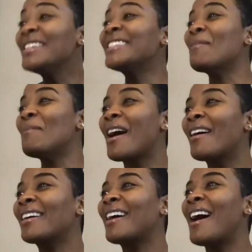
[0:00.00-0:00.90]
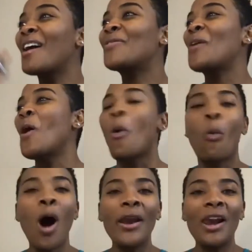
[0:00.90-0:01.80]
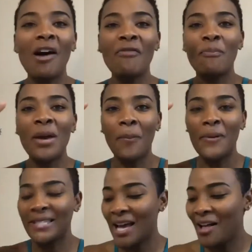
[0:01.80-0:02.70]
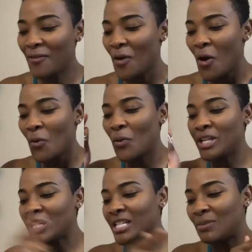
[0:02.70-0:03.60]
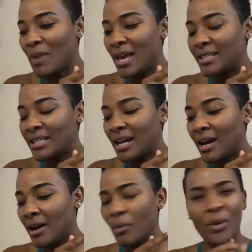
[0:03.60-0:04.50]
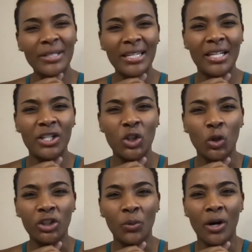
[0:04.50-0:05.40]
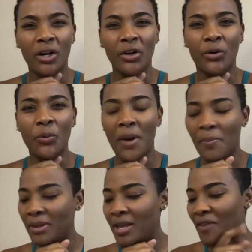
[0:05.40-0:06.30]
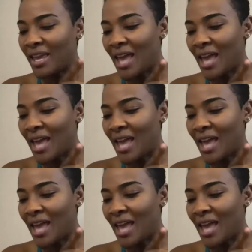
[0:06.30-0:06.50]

Samara Garth, one love, big up yourself. We just met, what was it, in a social worker group, I believe?